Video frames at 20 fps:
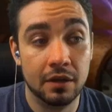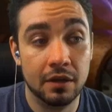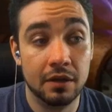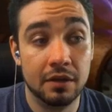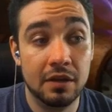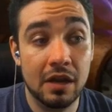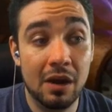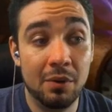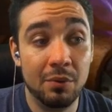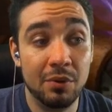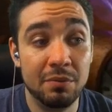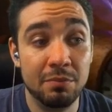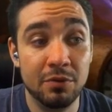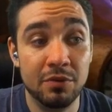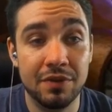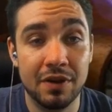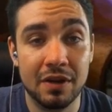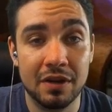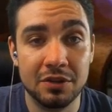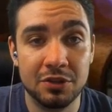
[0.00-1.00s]
And now we
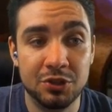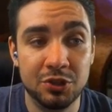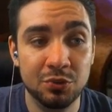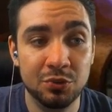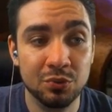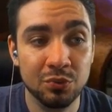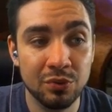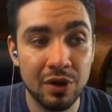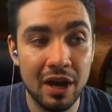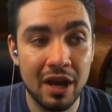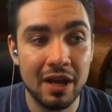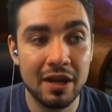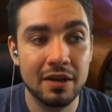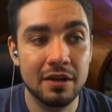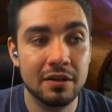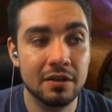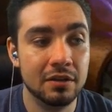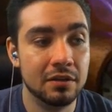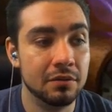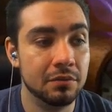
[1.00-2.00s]
move on to
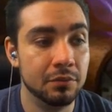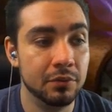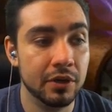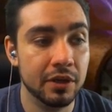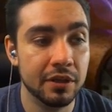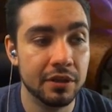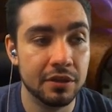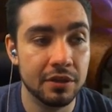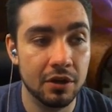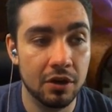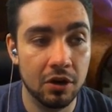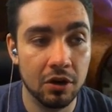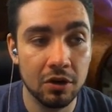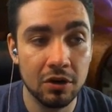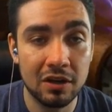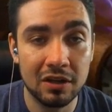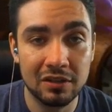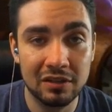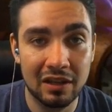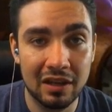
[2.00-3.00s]
red with
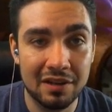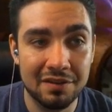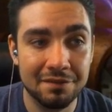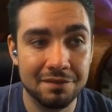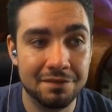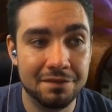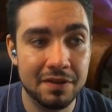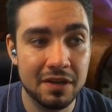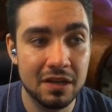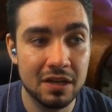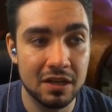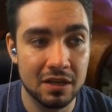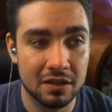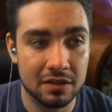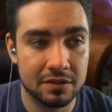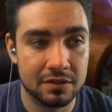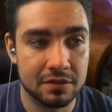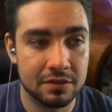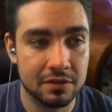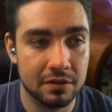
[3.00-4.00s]
Arclight
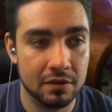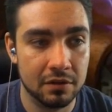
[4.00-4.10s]
Phoenix.